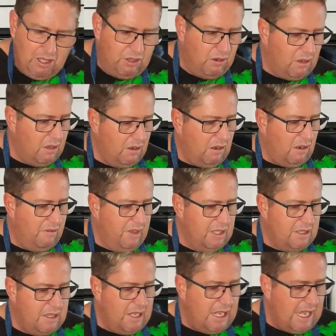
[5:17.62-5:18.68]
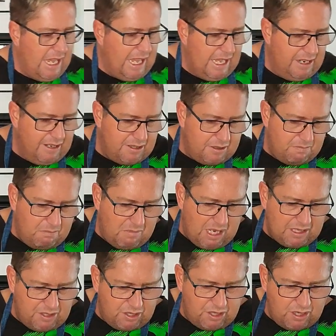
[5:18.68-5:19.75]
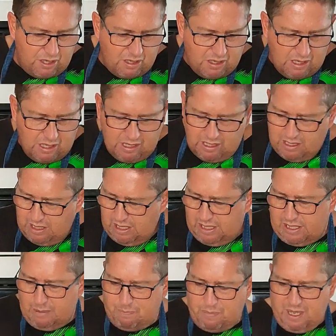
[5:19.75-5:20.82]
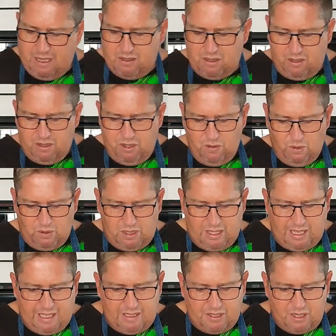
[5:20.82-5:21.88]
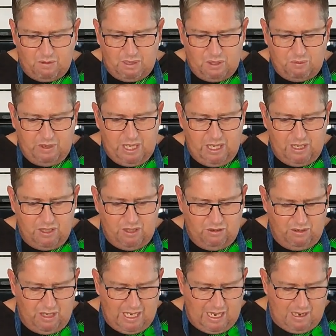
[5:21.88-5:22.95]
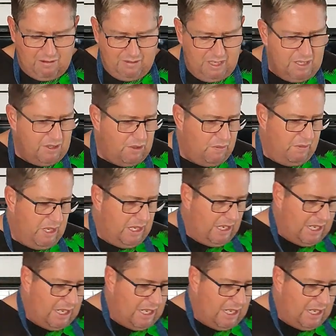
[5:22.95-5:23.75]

You can obviously add as much, it depends on your taste. So what we're going to do now is we're